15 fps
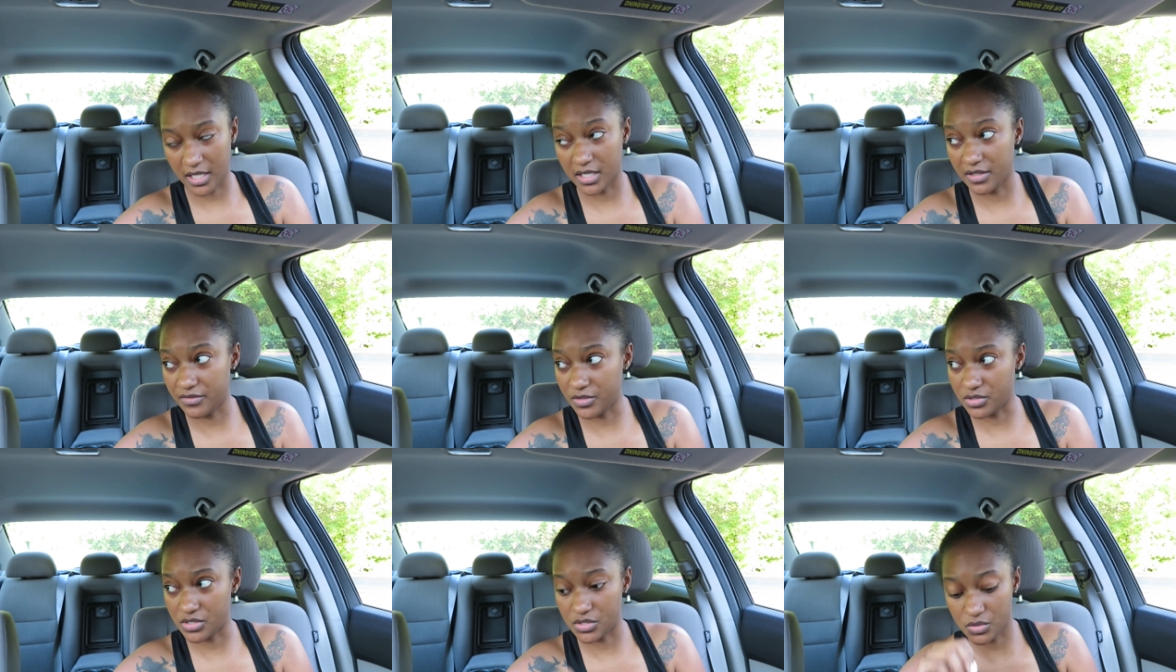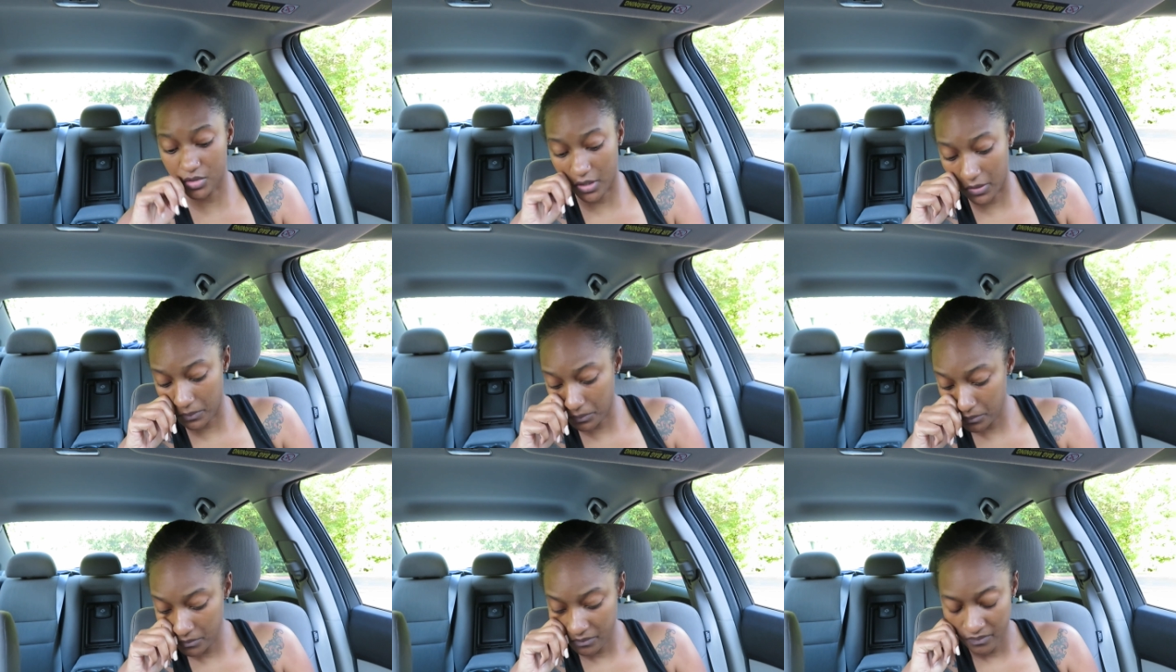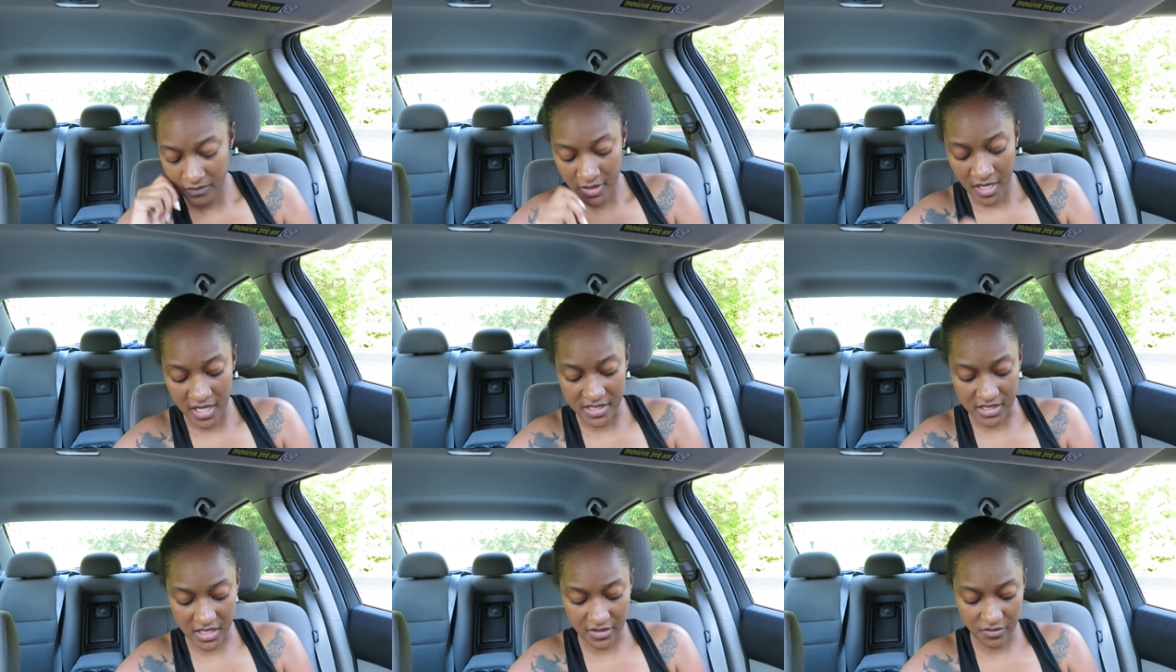I never used to do that
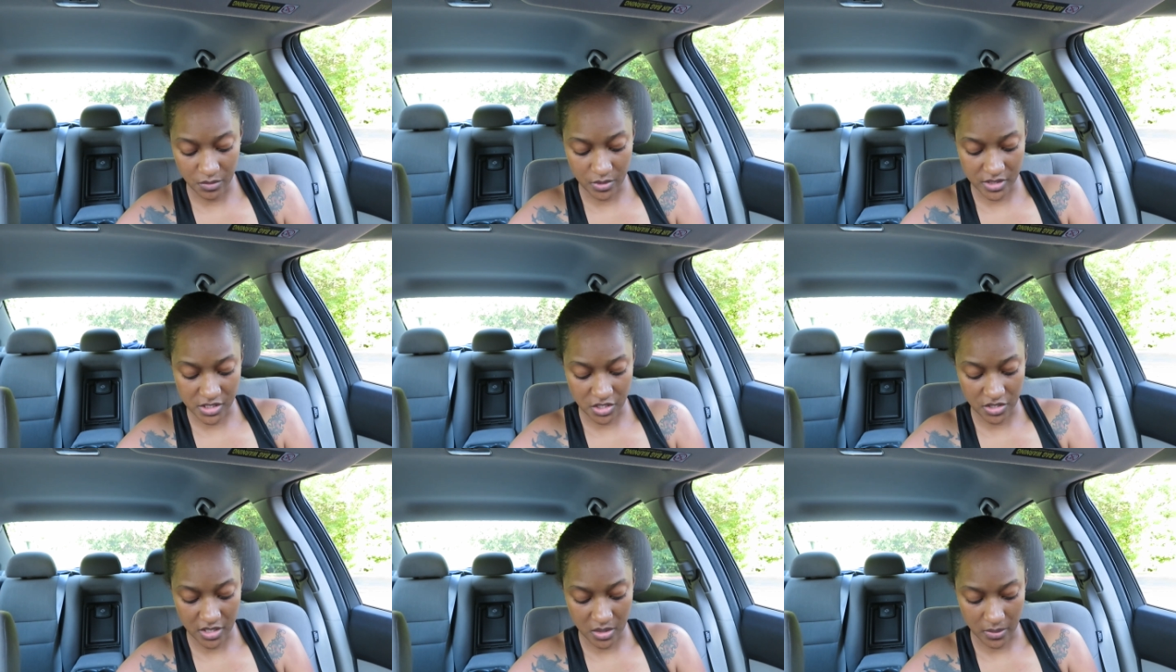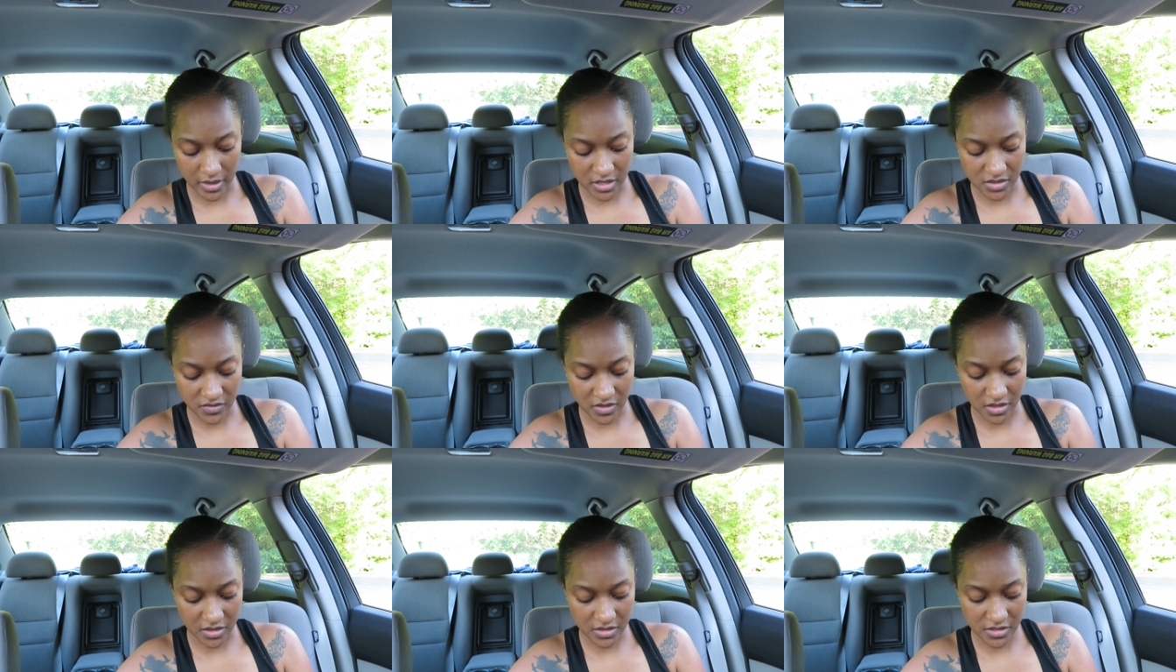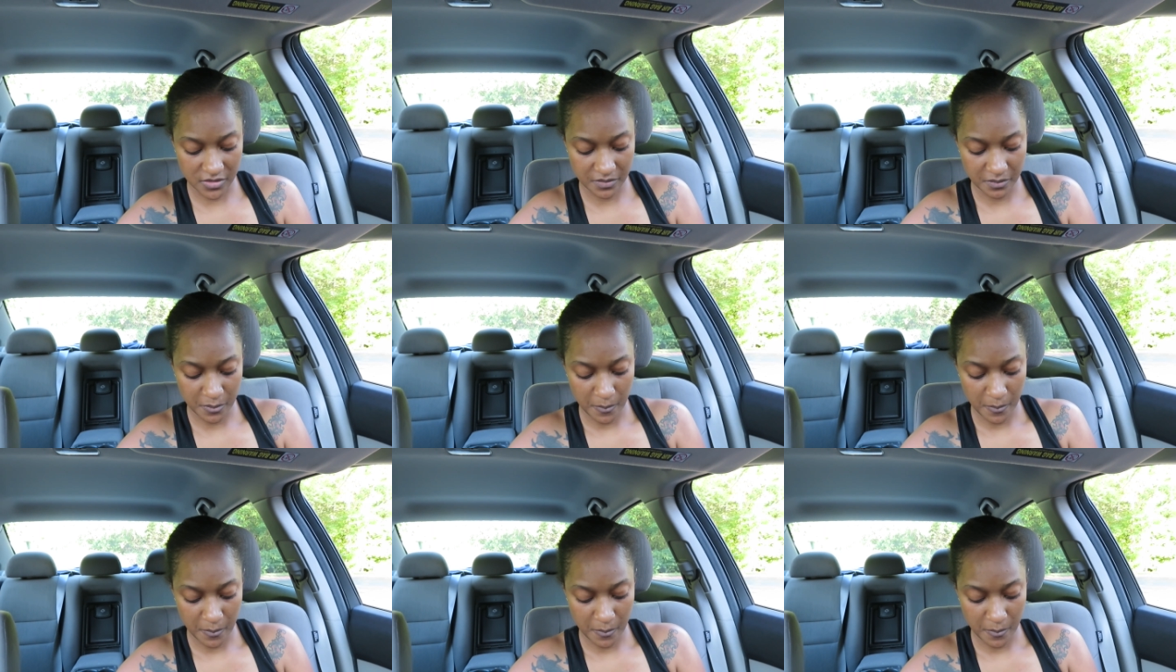because I never wanted to hurt anybody's feelings,